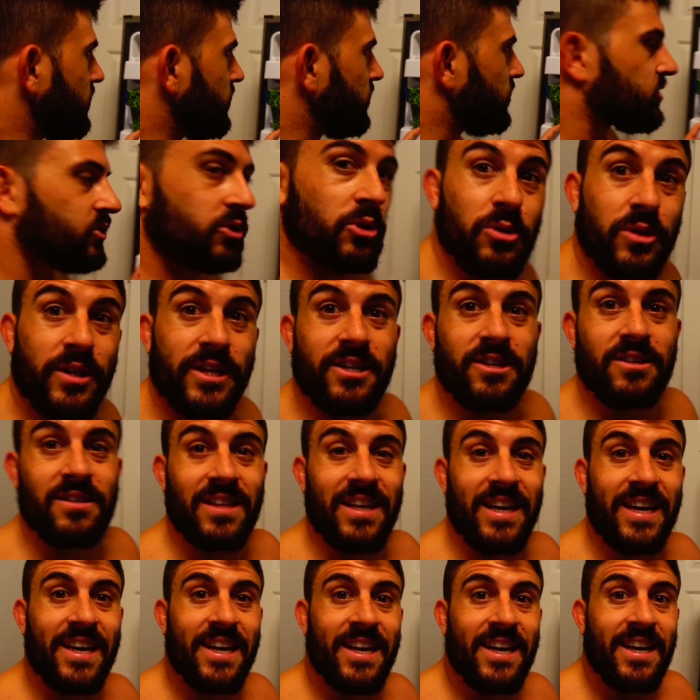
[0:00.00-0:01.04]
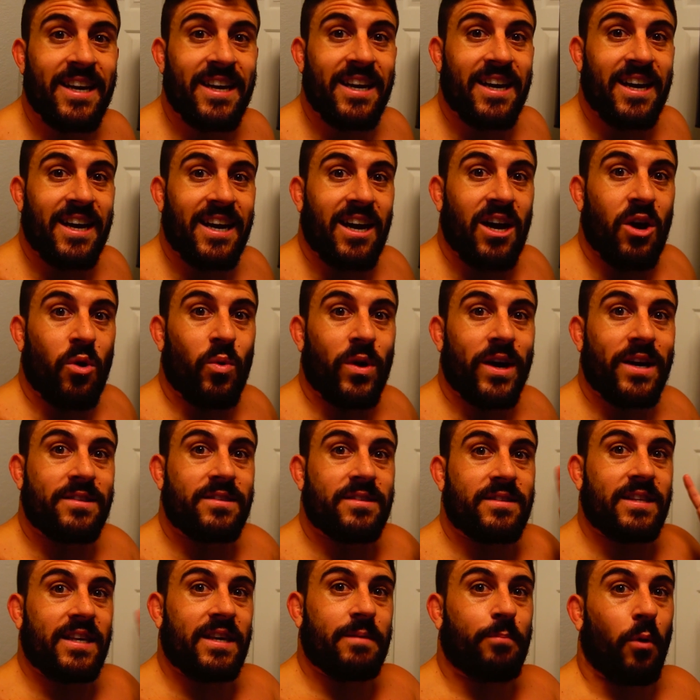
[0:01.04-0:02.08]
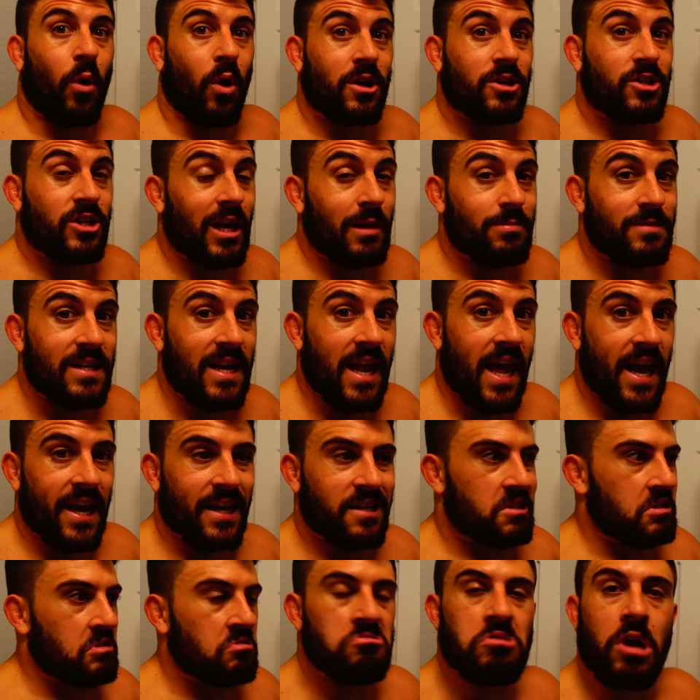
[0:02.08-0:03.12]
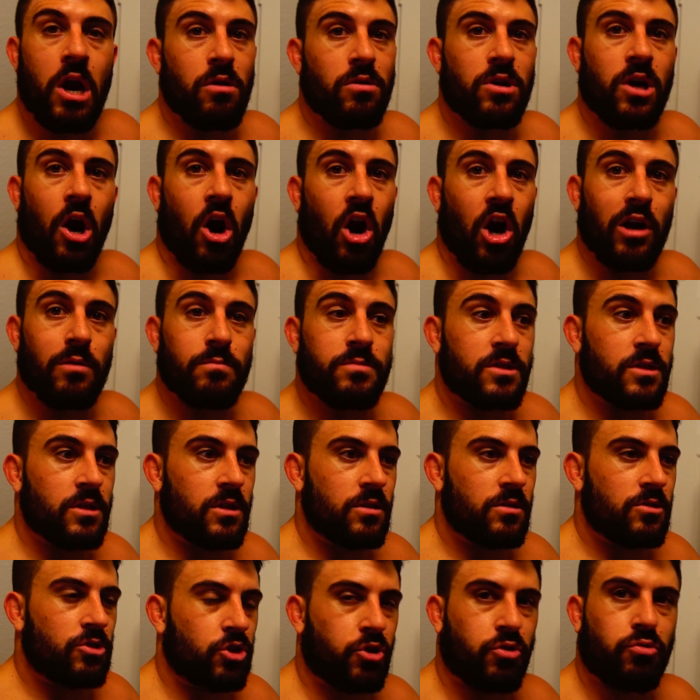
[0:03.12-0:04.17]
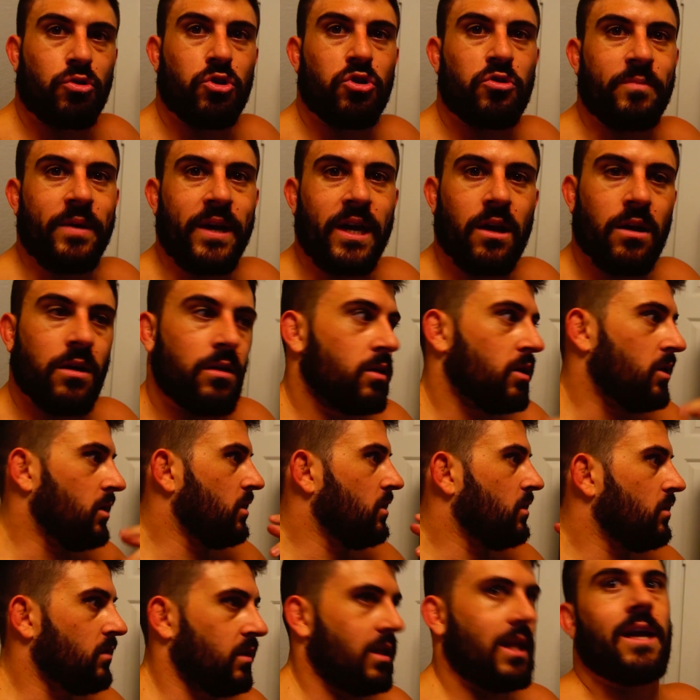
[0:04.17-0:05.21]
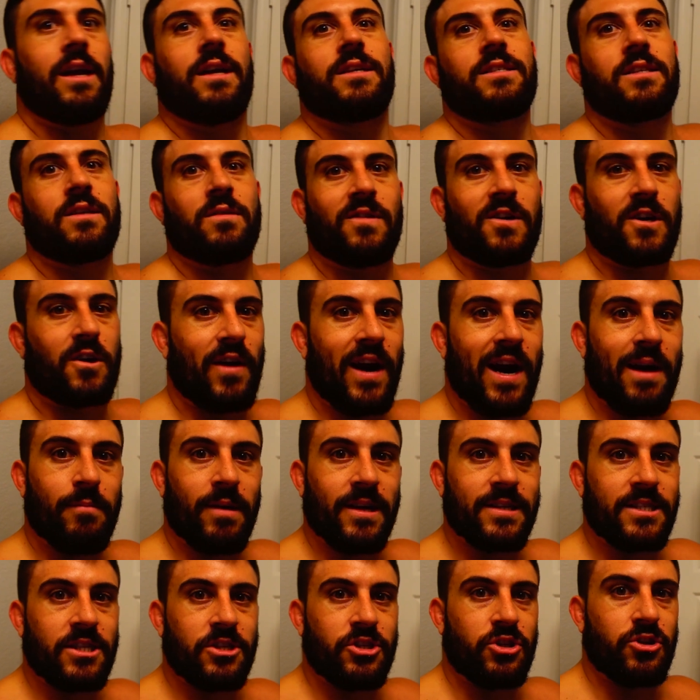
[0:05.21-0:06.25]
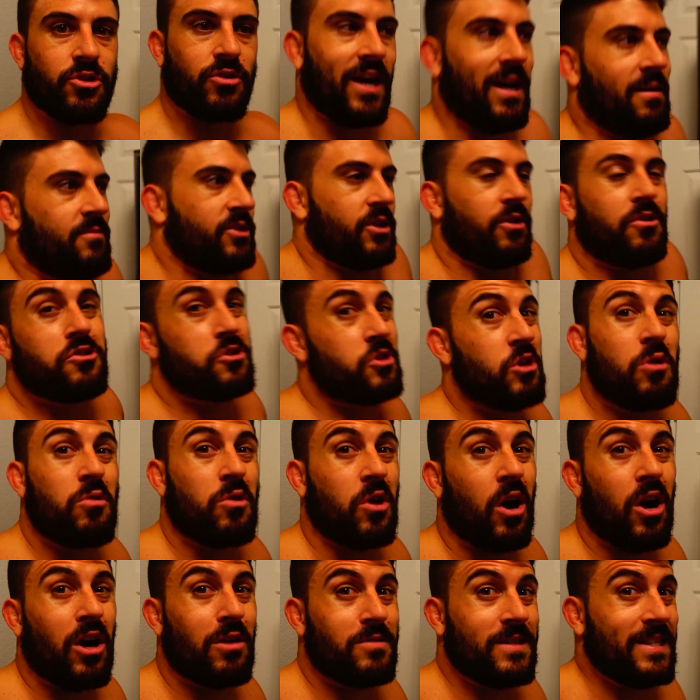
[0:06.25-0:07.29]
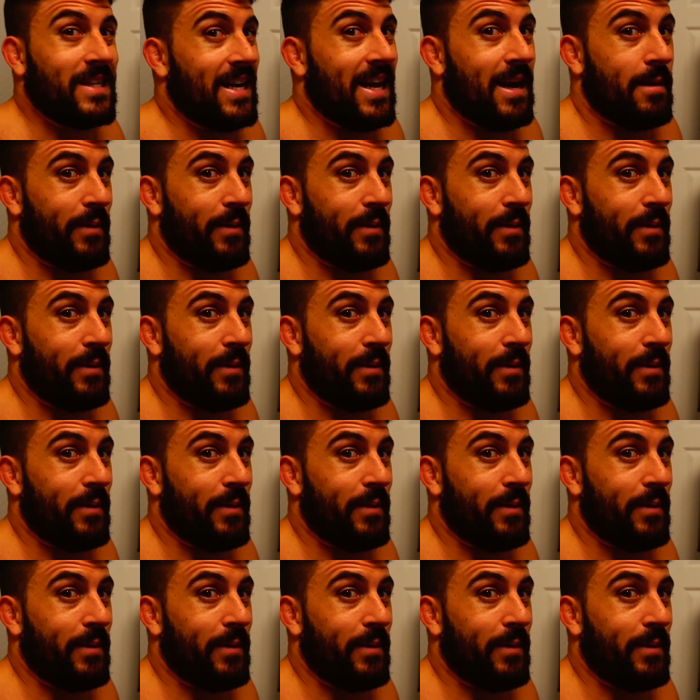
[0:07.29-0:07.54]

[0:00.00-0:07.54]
So literally, with the pork chops and eggs, no carbs, True Meal, lettuce 7 gram, less than 2 grams. So there's no carbs today,